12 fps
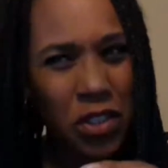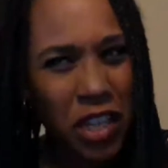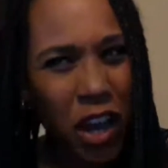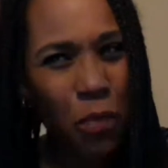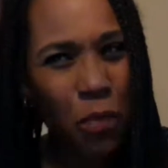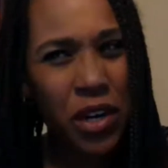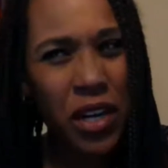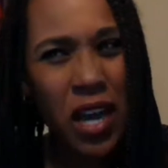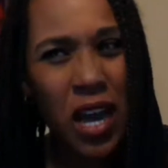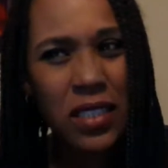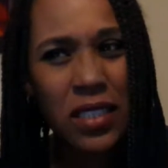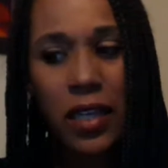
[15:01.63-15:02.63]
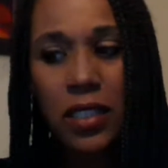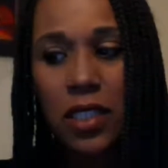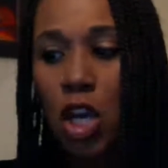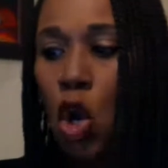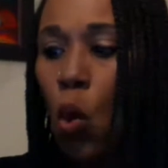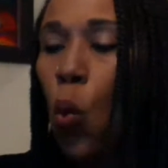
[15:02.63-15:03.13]
You see how I put it in context?
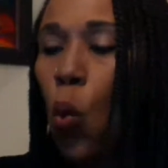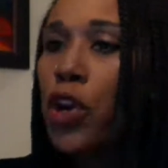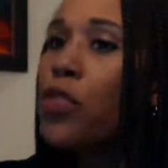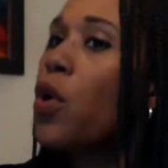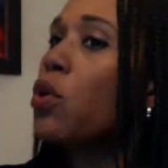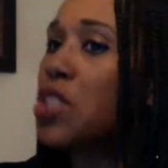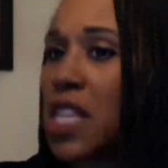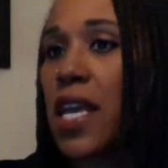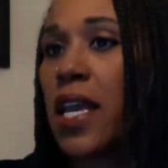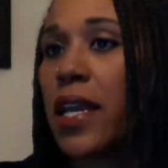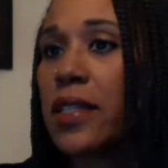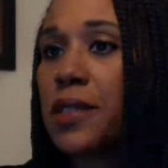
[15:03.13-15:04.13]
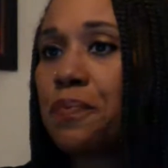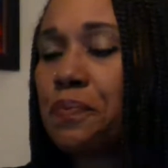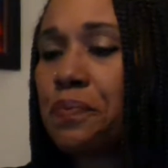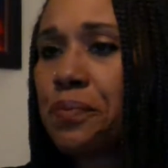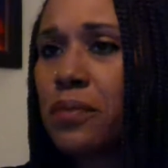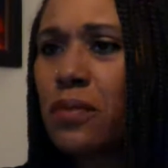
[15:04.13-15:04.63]
What are those things?
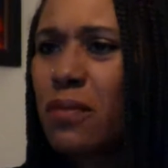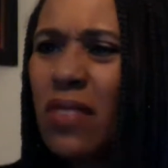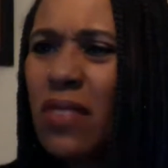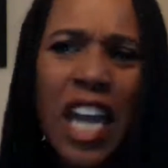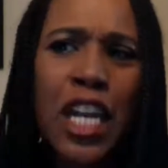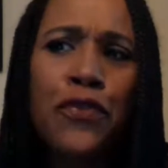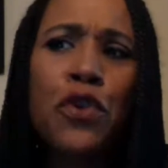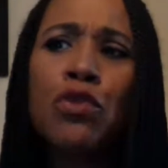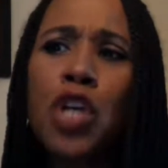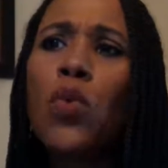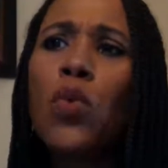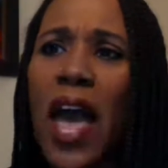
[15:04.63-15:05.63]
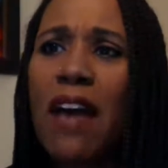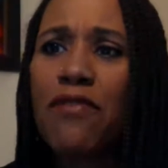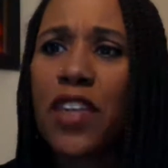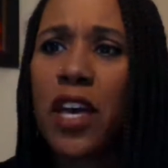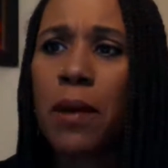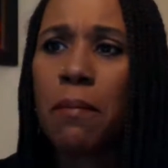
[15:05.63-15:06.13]
And if you don't
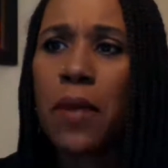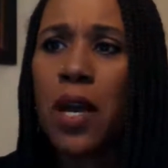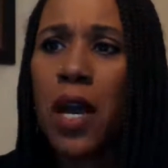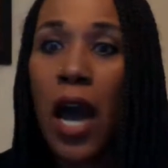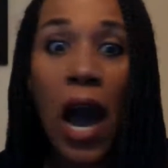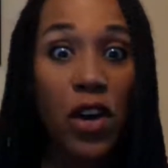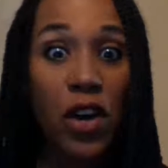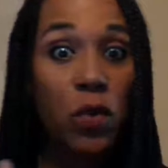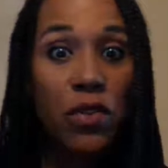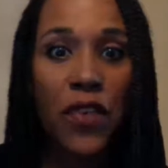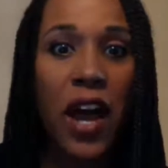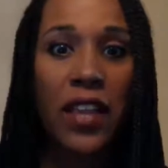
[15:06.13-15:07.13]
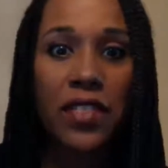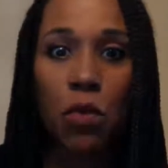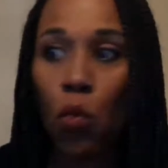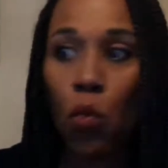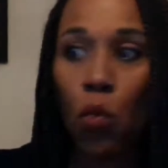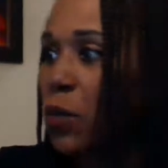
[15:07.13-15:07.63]
have them, how can we find
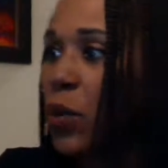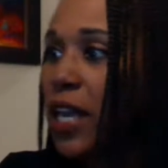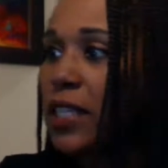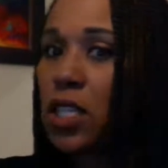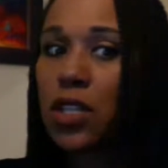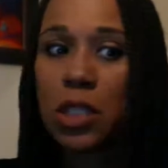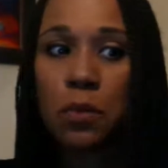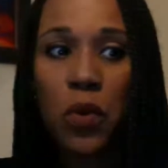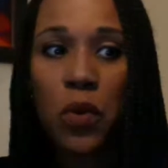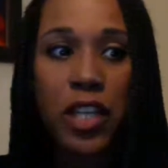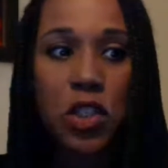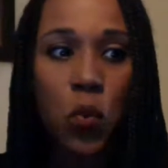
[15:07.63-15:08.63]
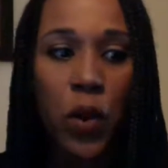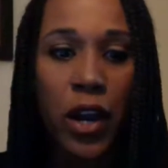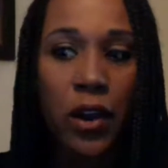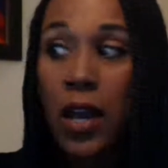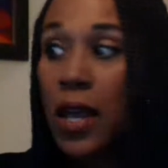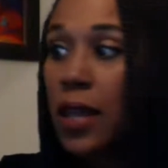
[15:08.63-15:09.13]
them? Where can we get to this place
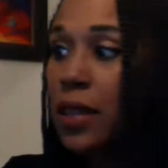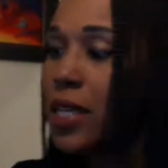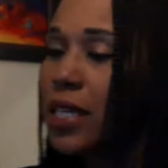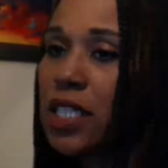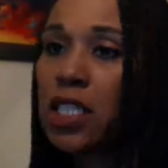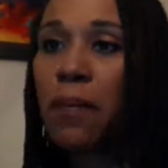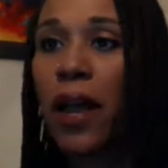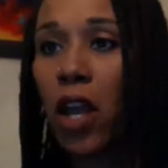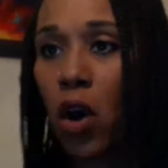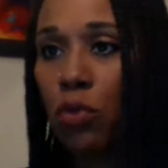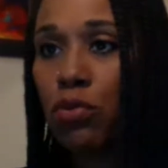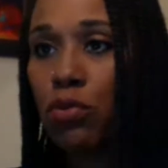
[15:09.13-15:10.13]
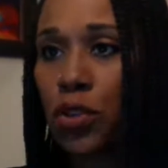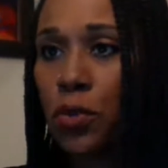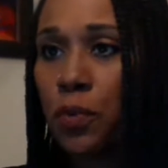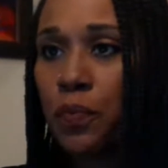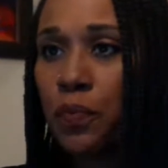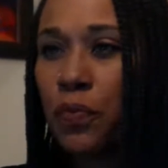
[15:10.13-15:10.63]
where this is my
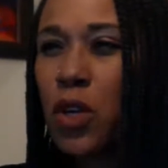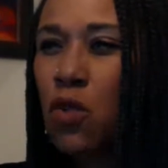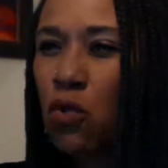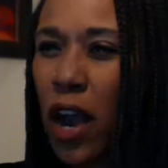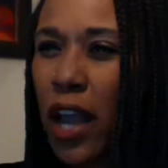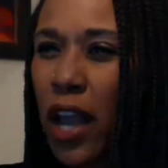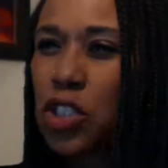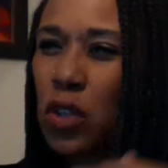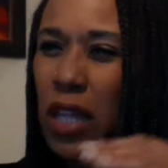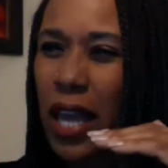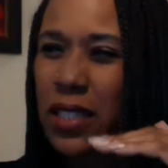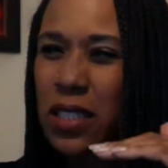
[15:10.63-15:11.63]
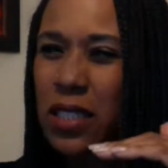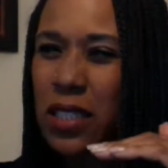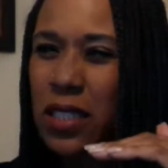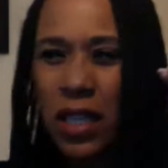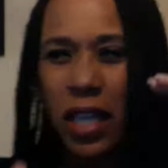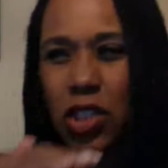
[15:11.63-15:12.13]
go-to, right? So
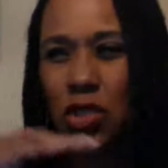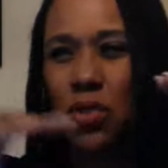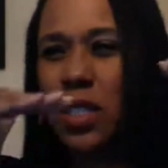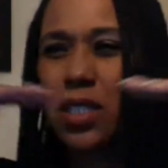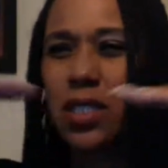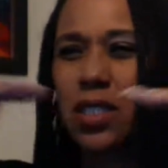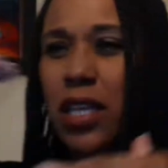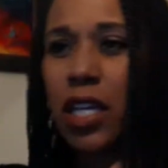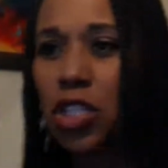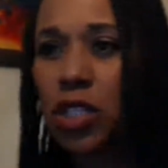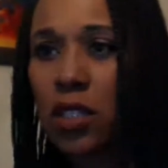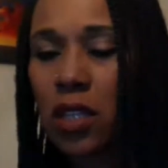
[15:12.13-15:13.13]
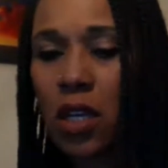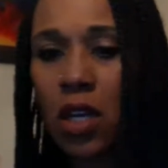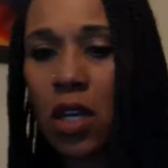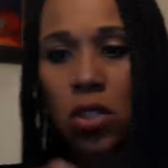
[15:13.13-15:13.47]
let's do this in stages.